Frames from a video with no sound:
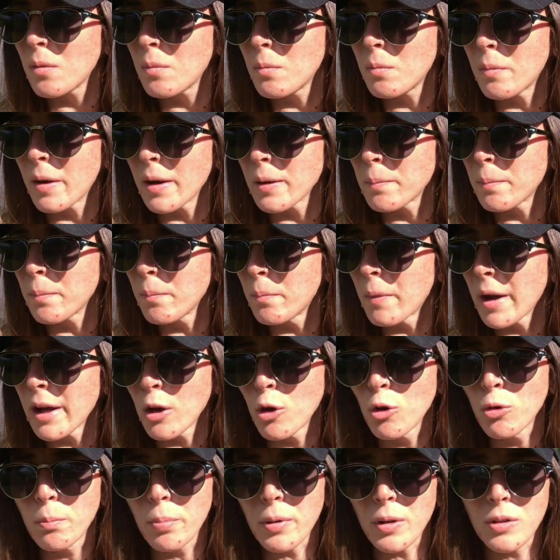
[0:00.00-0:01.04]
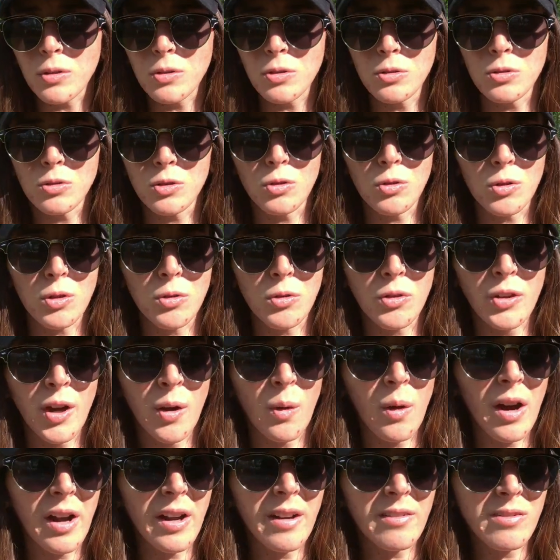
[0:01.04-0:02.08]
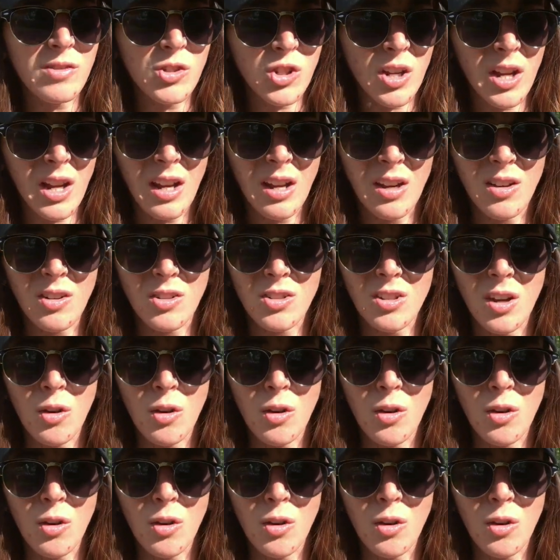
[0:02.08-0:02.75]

my own personal growth, how I've changed,